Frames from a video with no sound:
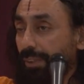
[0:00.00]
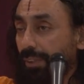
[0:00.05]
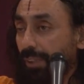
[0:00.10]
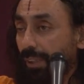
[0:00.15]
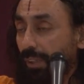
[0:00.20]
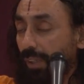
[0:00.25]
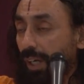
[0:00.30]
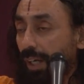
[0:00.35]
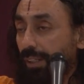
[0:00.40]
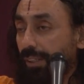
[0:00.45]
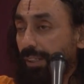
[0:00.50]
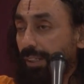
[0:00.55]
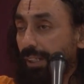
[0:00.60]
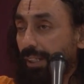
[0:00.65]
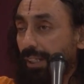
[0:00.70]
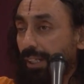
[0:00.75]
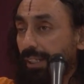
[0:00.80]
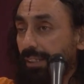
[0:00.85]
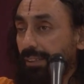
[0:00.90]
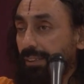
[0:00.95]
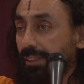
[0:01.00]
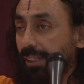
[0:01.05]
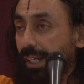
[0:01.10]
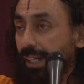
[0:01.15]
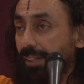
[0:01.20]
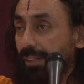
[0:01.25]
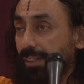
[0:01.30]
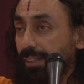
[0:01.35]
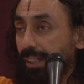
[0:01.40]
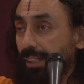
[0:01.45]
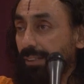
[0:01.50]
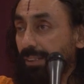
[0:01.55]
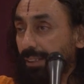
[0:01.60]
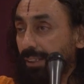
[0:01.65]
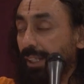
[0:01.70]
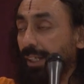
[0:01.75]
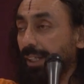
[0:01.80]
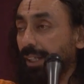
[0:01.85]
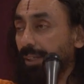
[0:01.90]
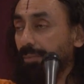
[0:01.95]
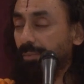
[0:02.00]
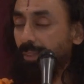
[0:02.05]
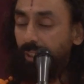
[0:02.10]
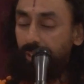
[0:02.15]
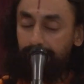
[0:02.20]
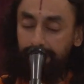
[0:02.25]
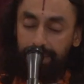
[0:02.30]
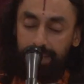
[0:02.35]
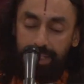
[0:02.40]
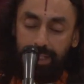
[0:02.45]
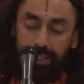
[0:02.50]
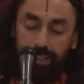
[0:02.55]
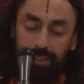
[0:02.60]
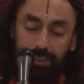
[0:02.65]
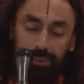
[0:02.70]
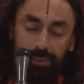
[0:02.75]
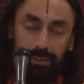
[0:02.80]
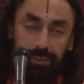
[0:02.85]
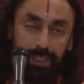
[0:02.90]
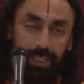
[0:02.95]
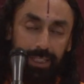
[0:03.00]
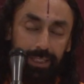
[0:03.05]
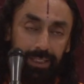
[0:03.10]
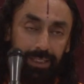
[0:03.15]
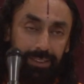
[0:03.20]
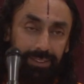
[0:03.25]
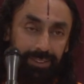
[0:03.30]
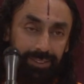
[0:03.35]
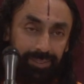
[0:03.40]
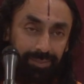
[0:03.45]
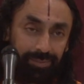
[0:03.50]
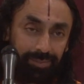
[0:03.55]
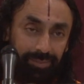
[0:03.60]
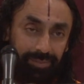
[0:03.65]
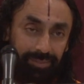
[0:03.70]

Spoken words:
the God-realized saints, and seen Him, they are also telling us.